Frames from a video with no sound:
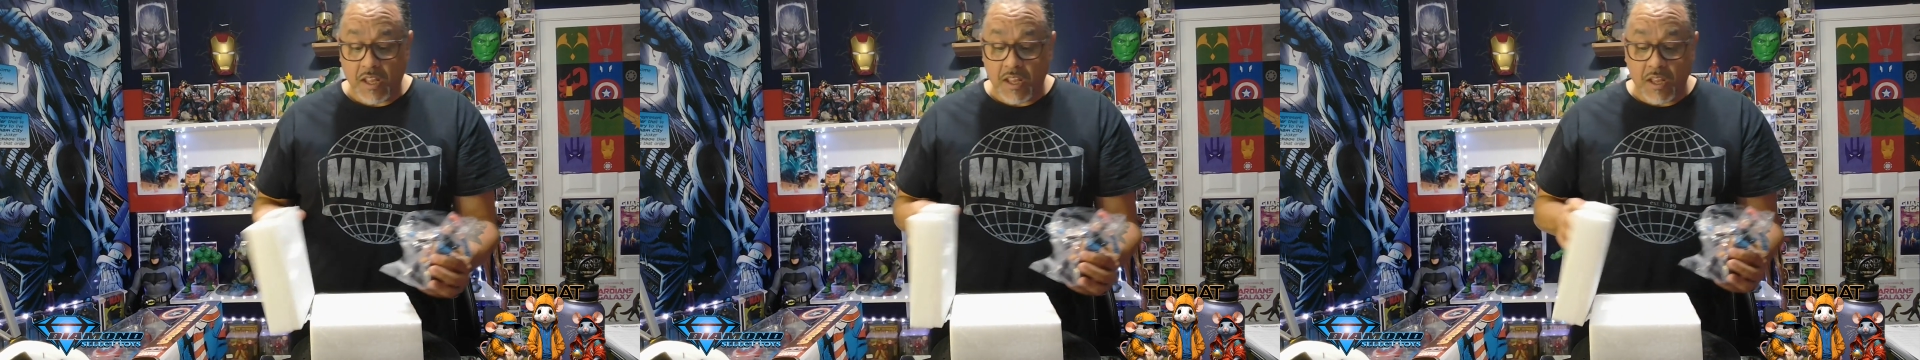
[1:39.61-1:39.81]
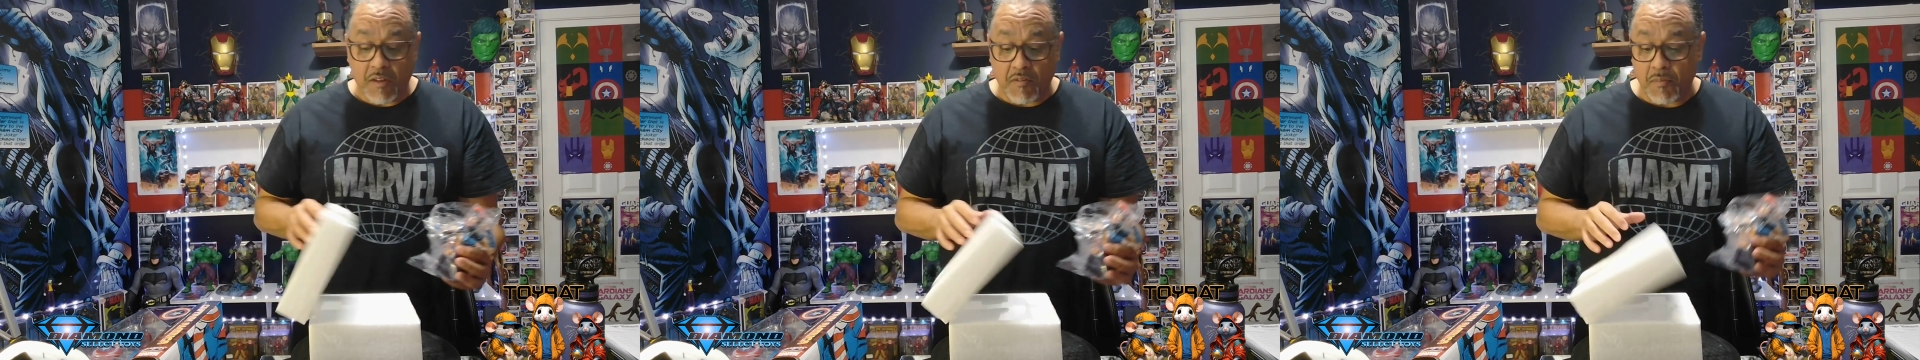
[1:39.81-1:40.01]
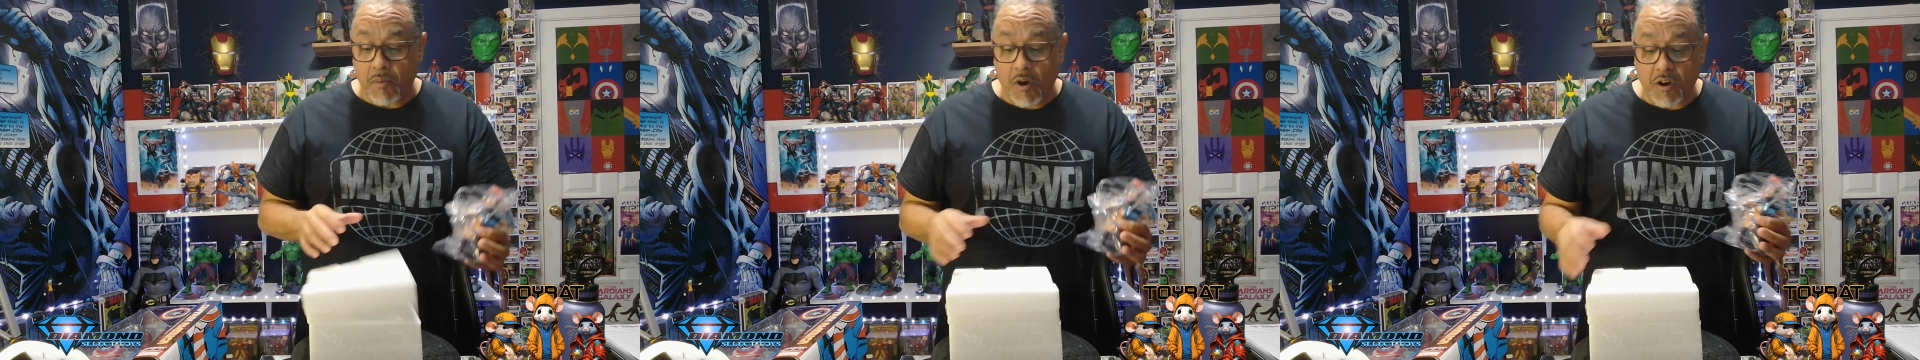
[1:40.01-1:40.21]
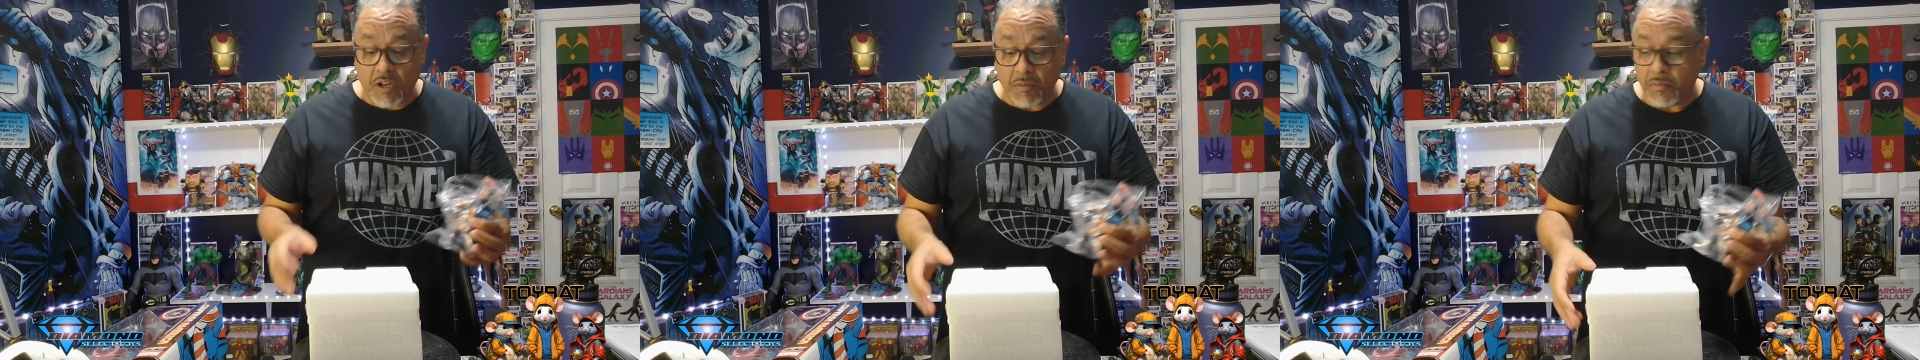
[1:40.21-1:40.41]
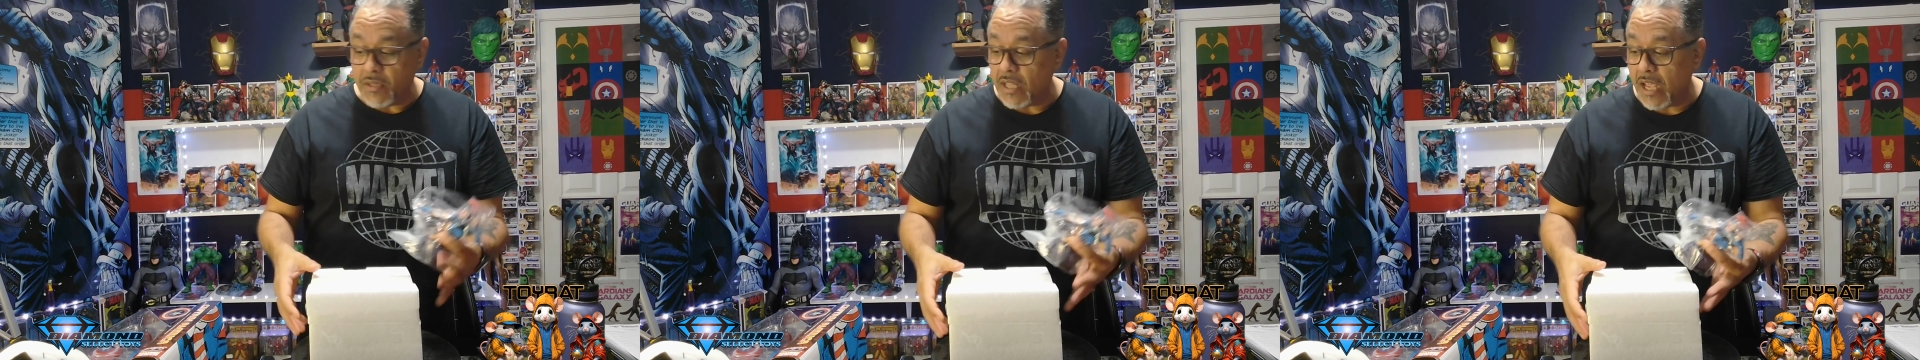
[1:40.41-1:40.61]

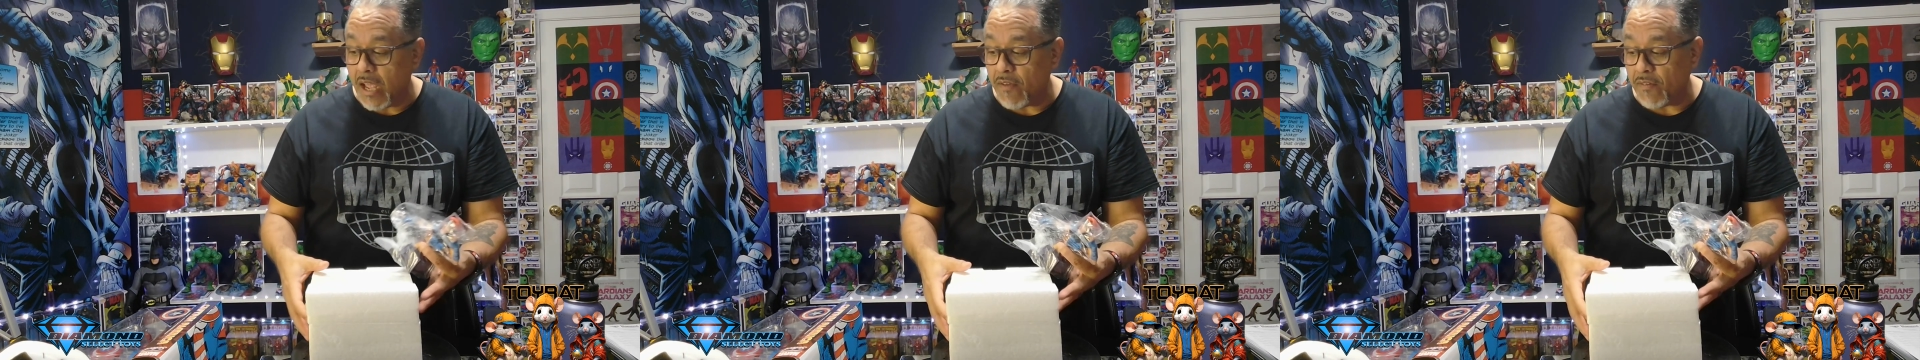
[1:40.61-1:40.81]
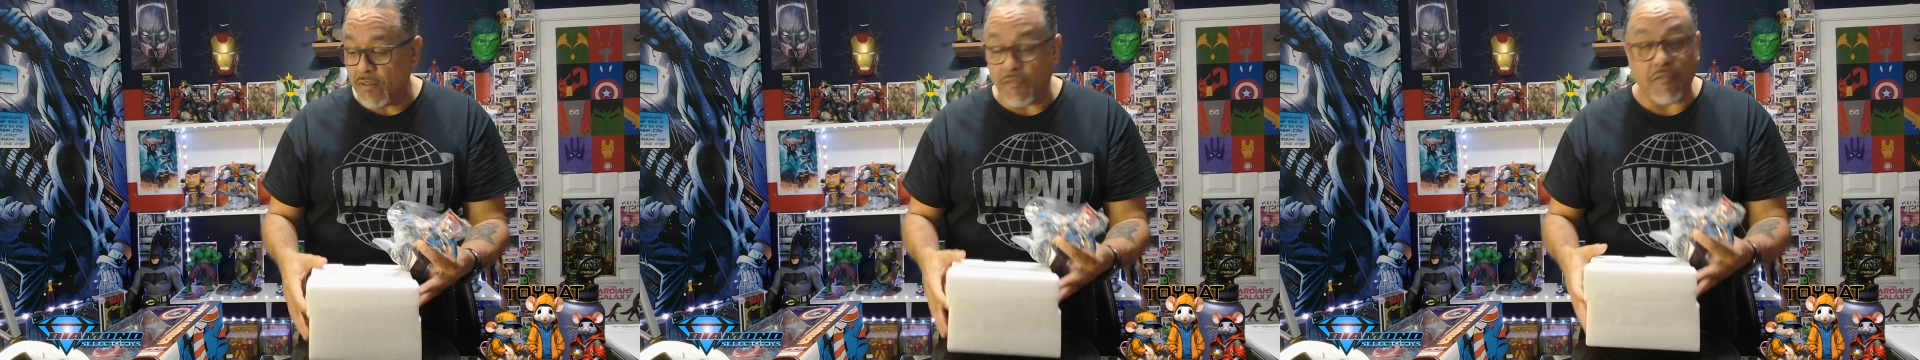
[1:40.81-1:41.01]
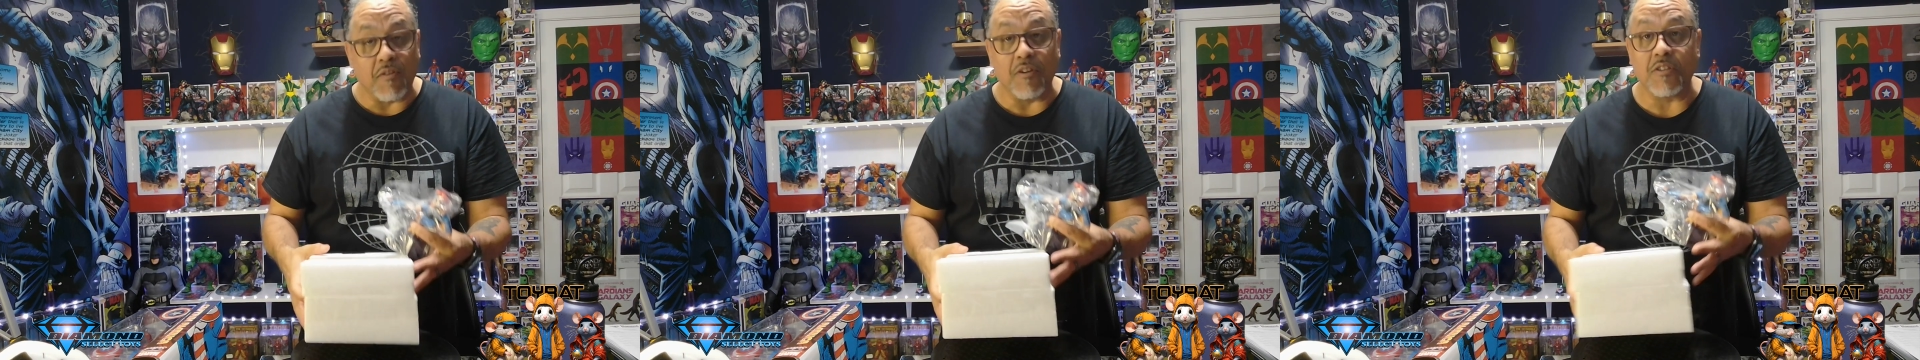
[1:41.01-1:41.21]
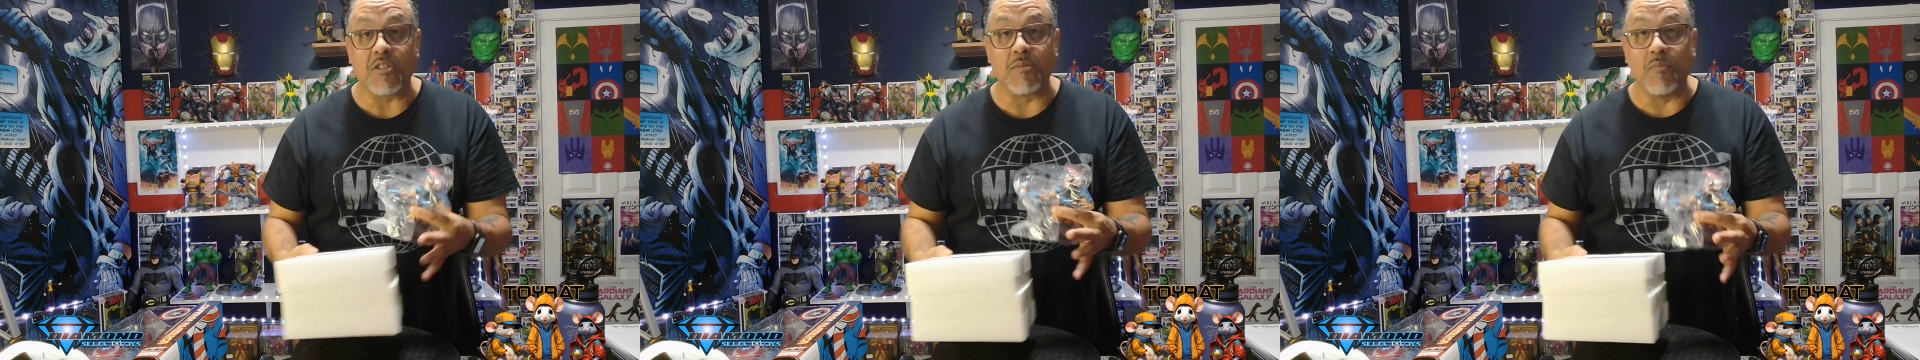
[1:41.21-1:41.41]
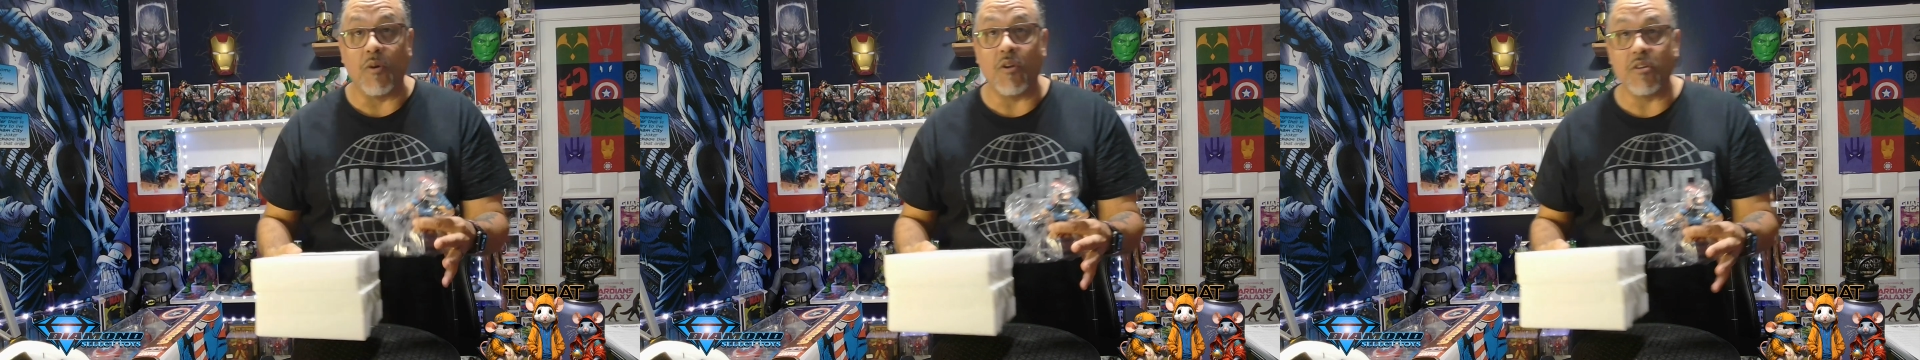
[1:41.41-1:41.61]
Remarkably heavy for as
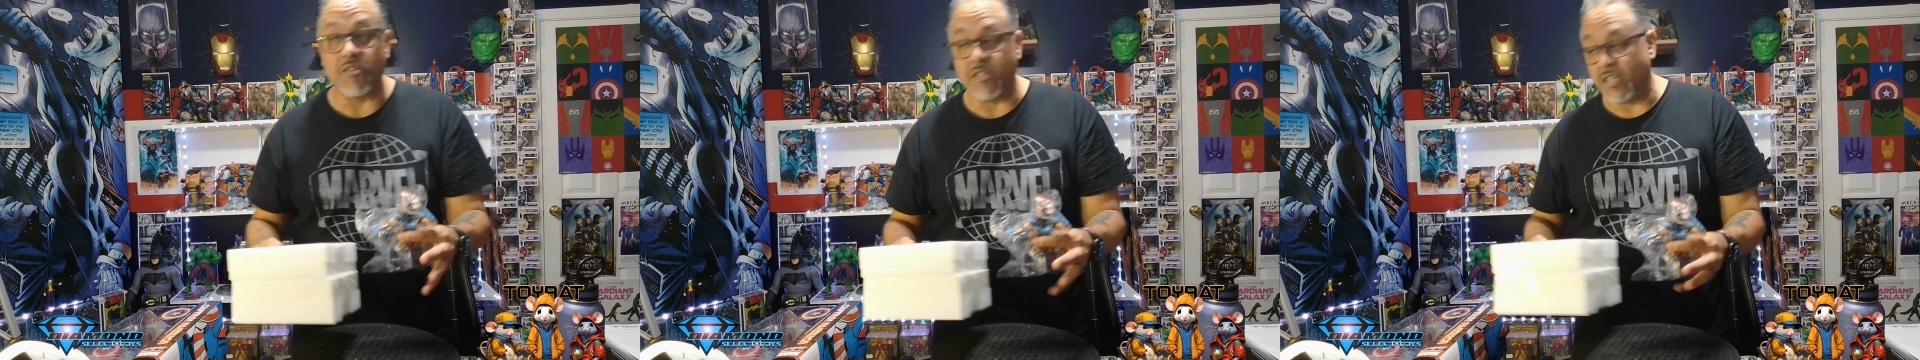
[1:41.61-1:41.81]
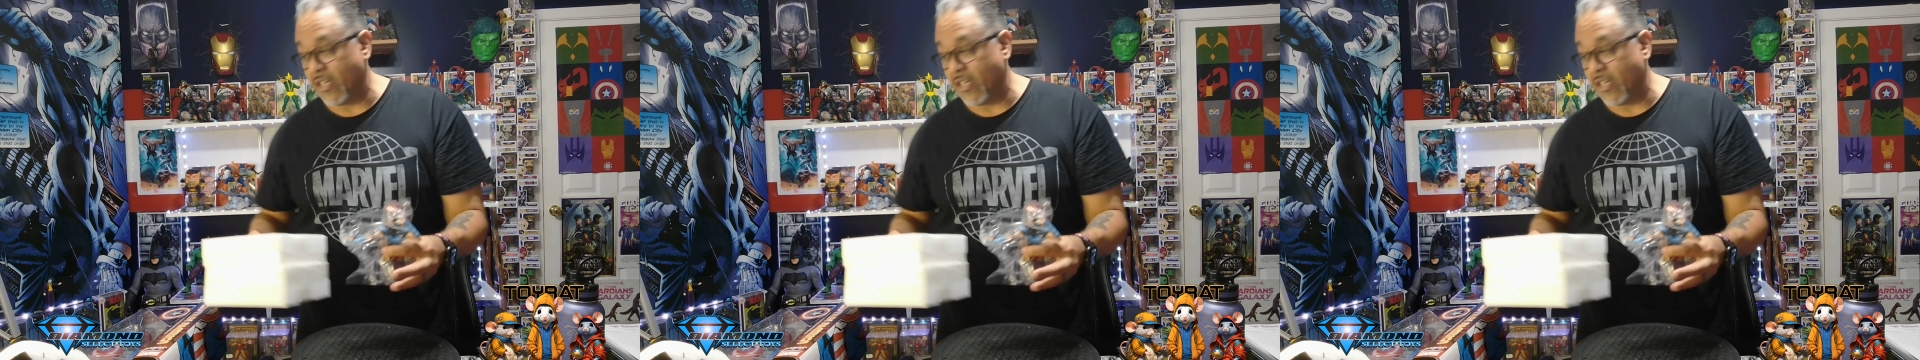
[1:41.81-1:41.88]
small as it